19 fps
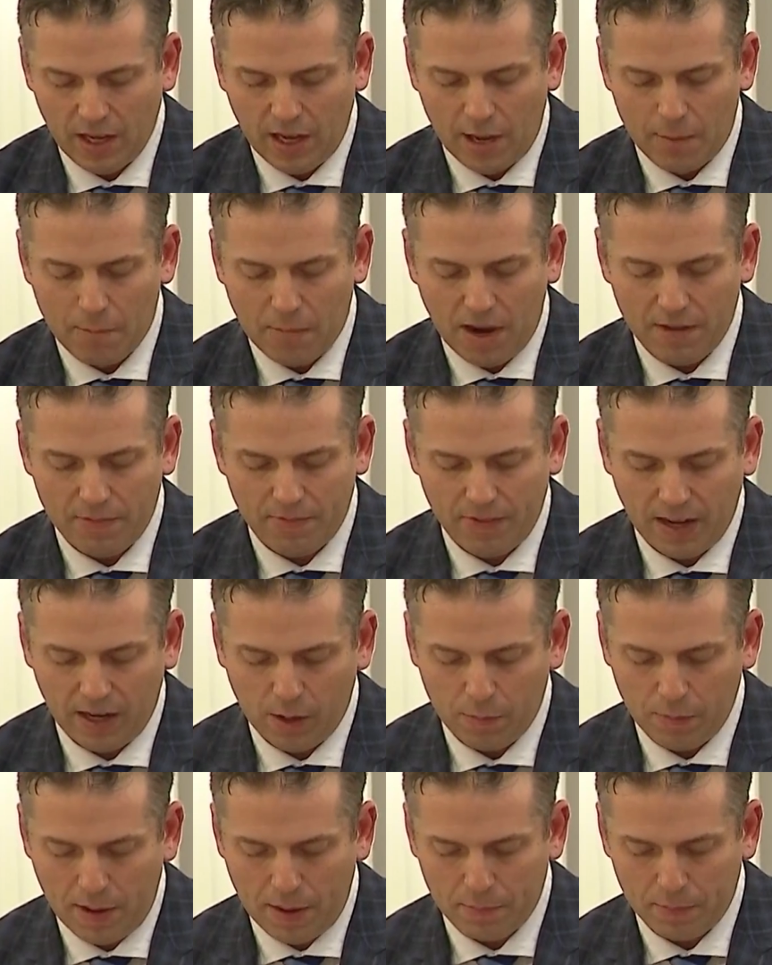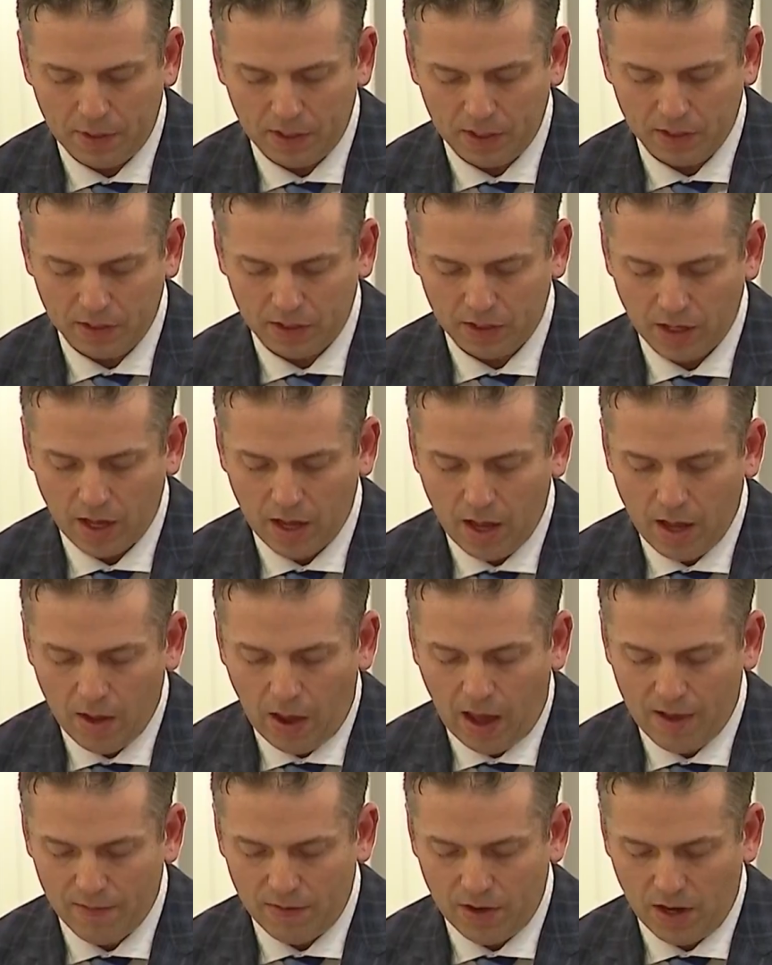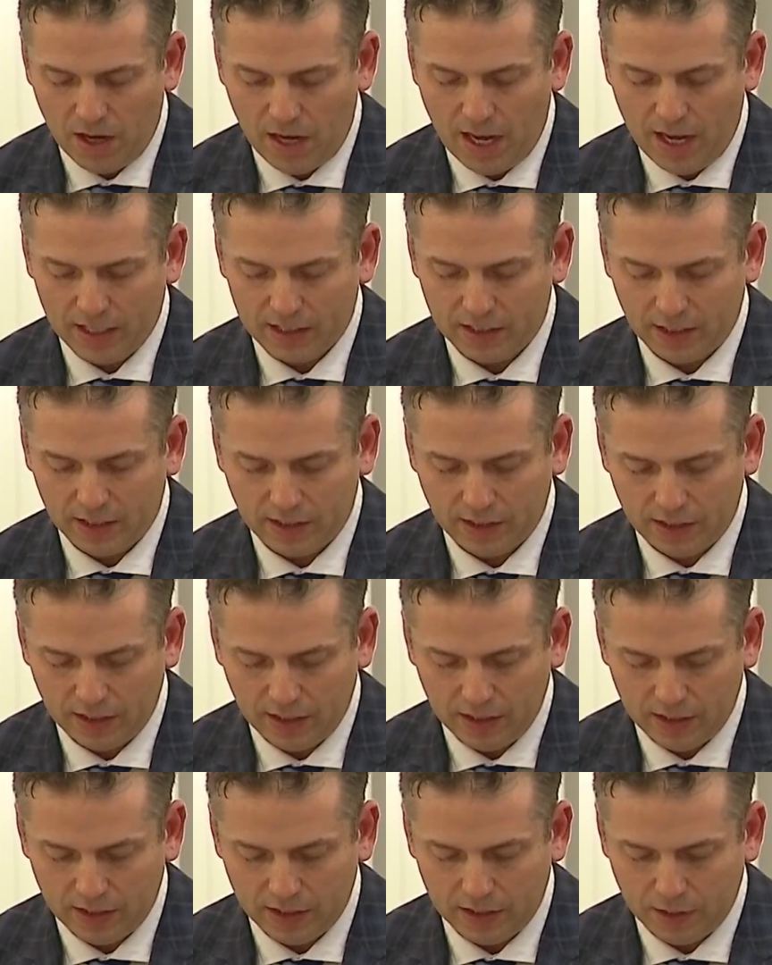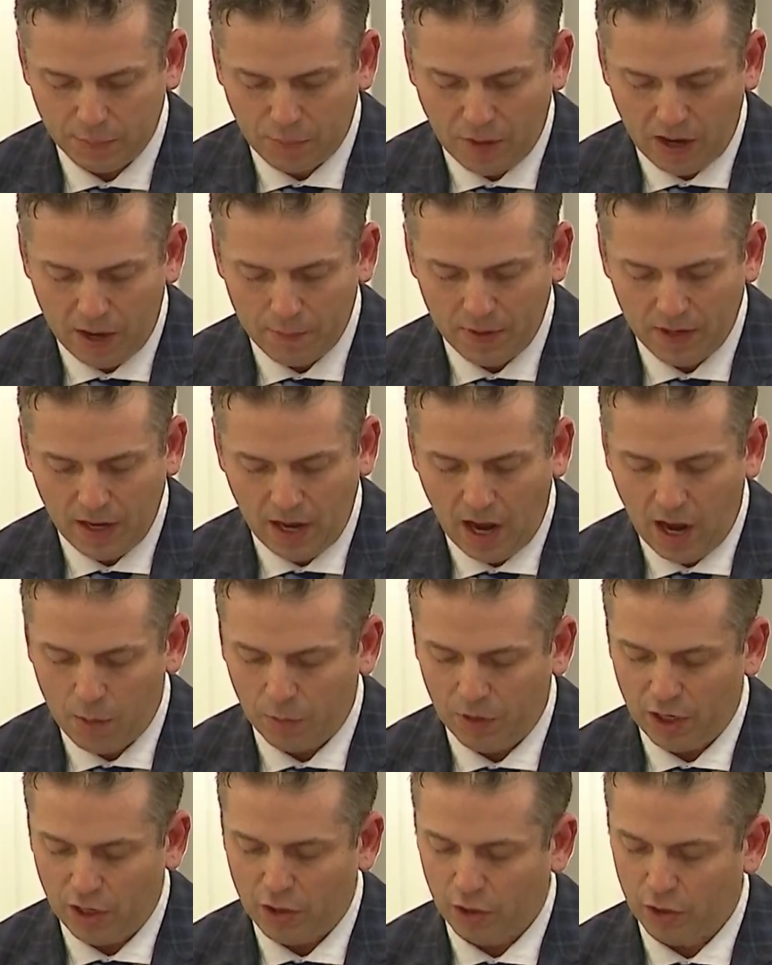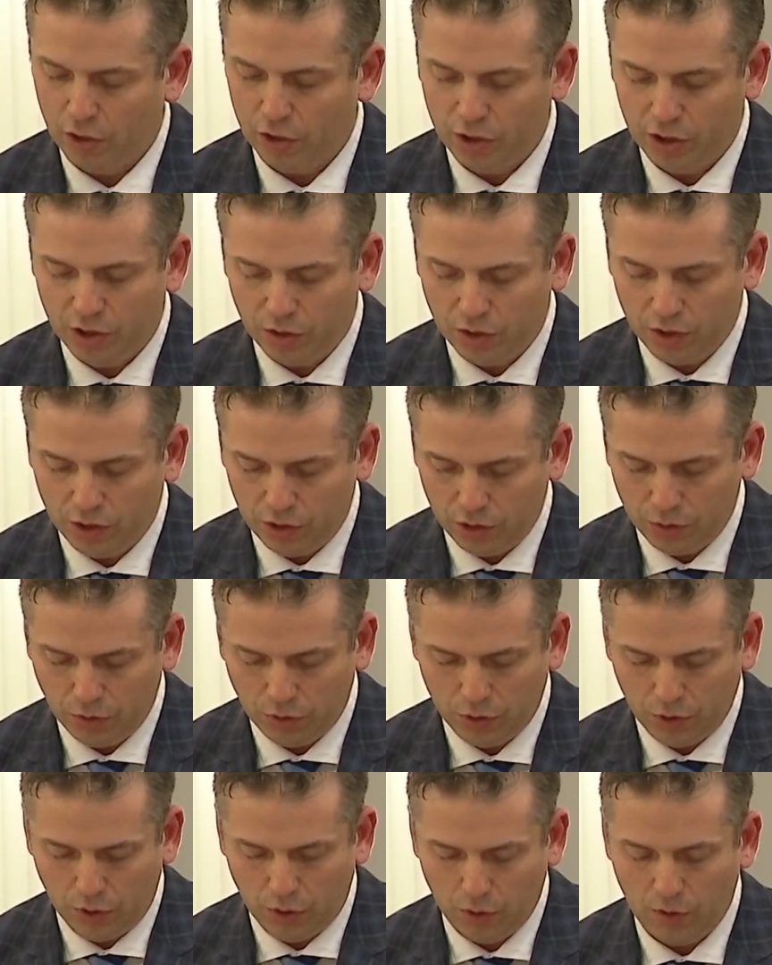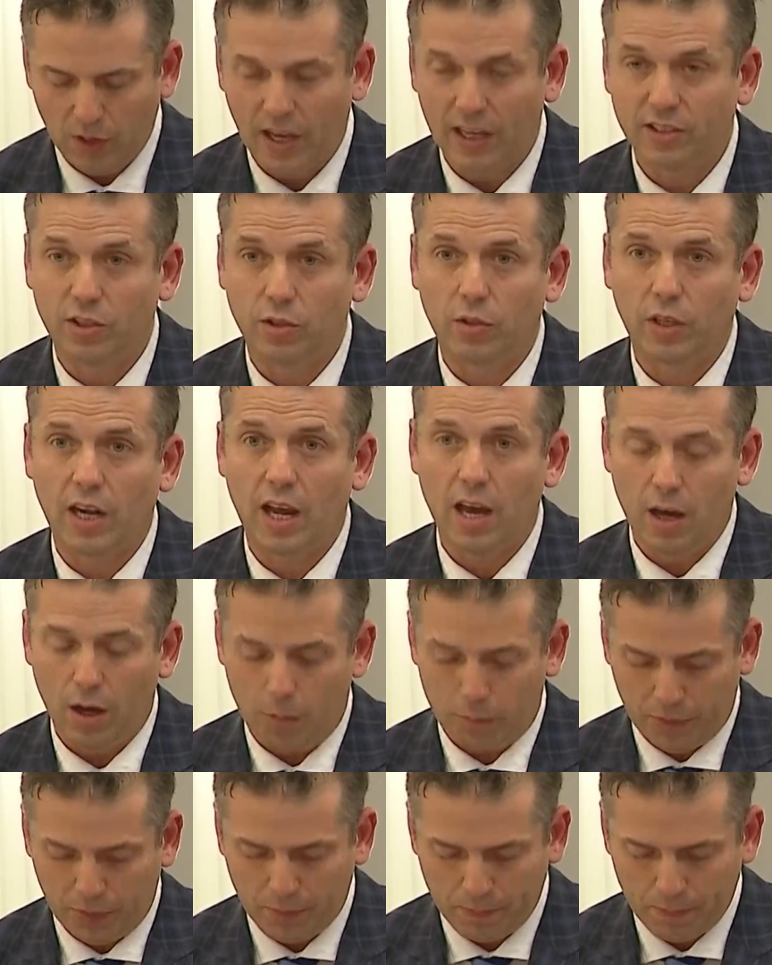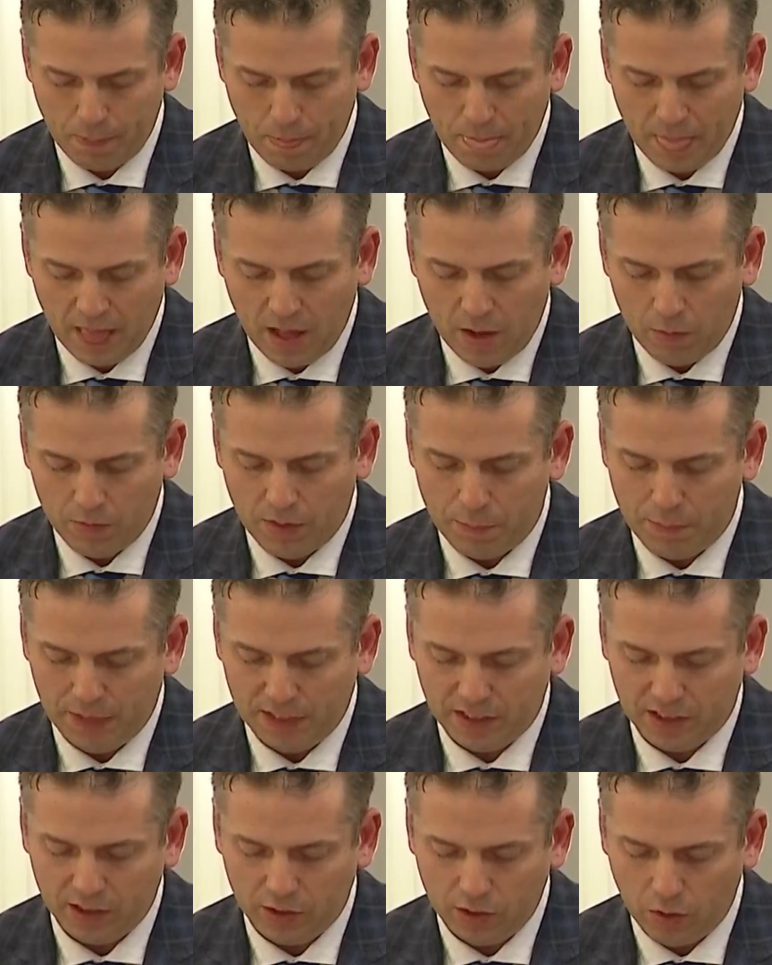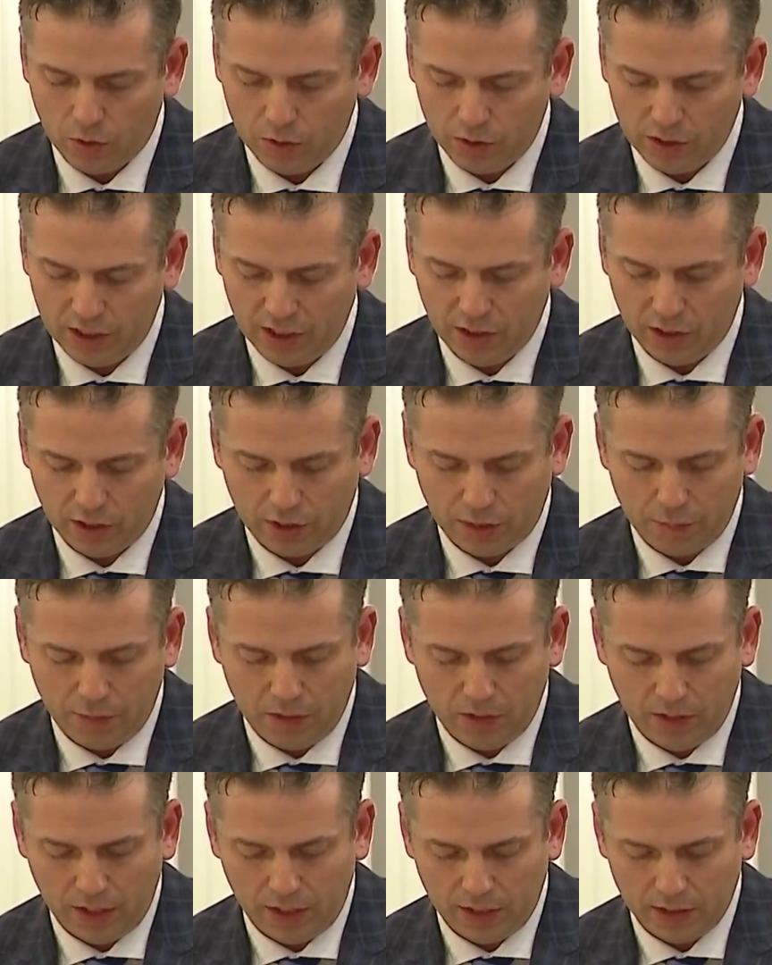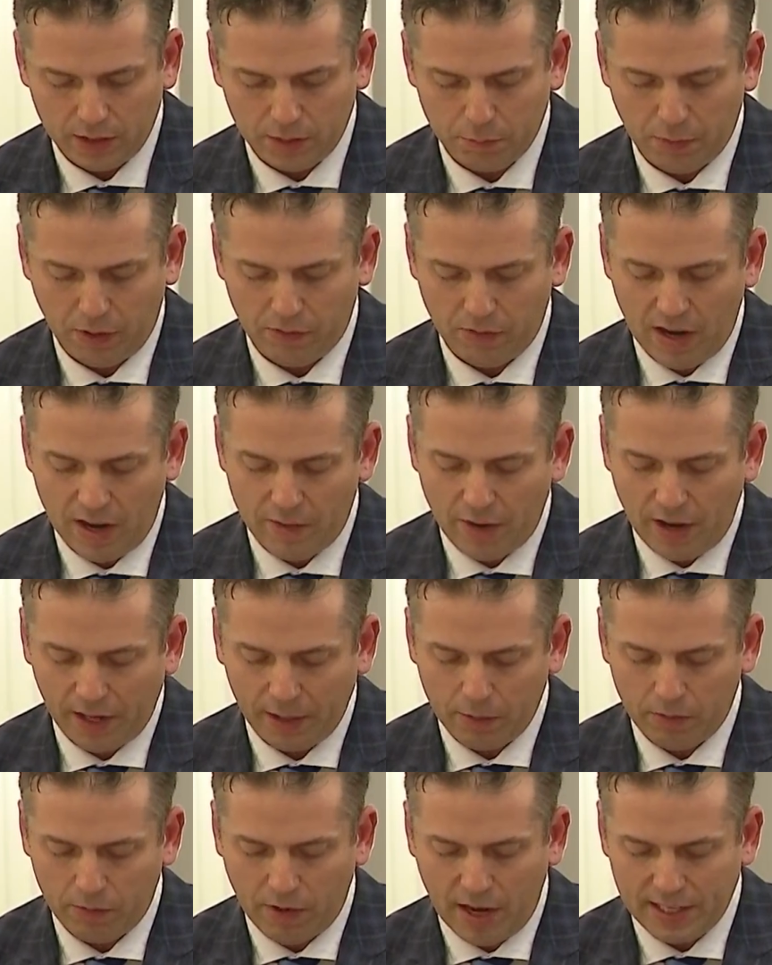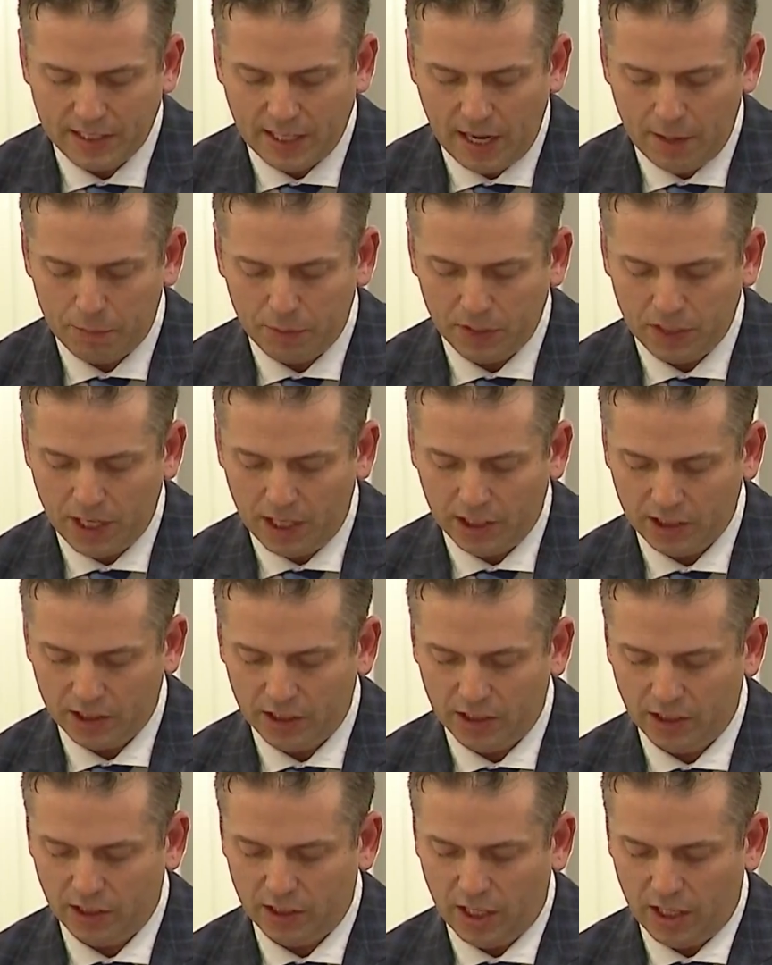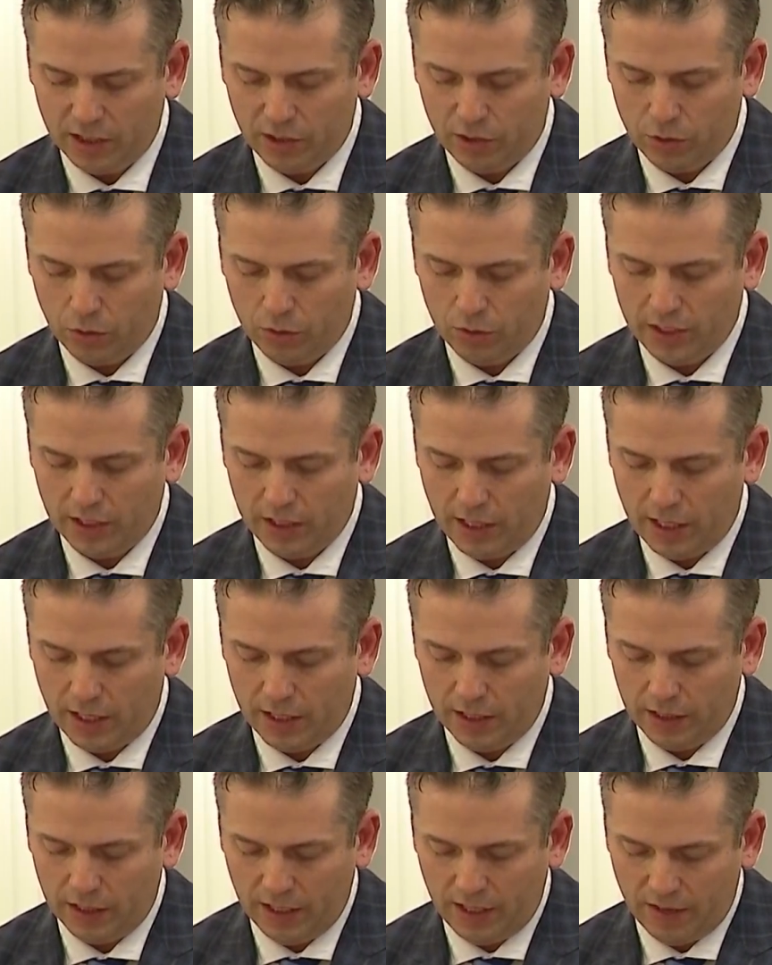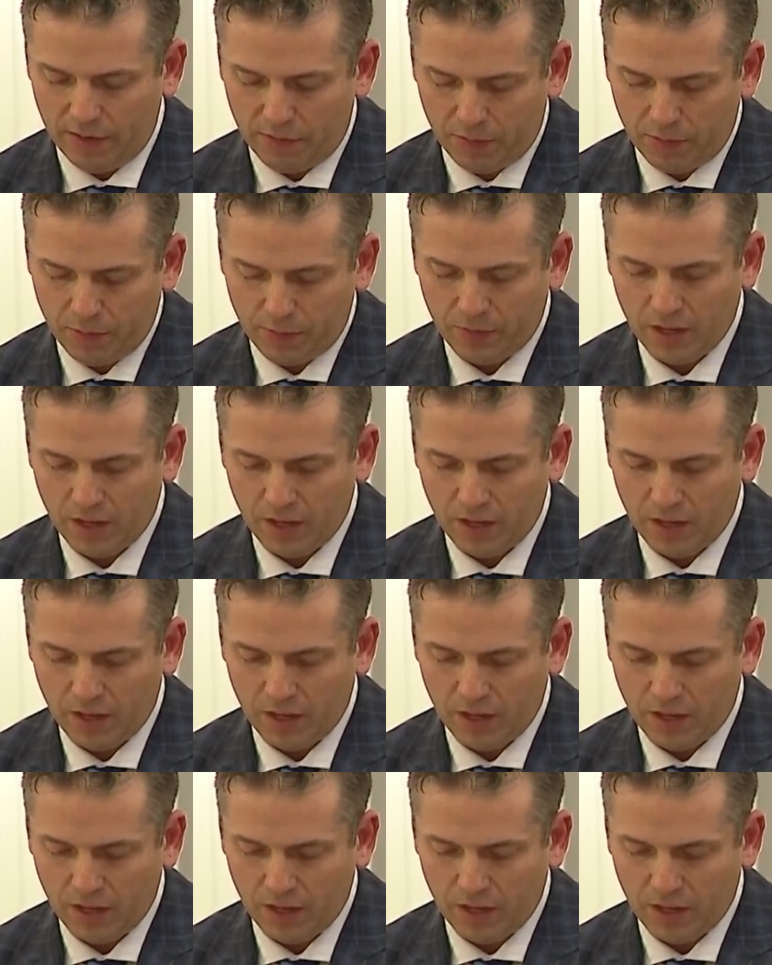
And my fellow members have not accessed this department, I would encourage you to do so, as you can help the business owners in your communities. But red tape reduction does not solely live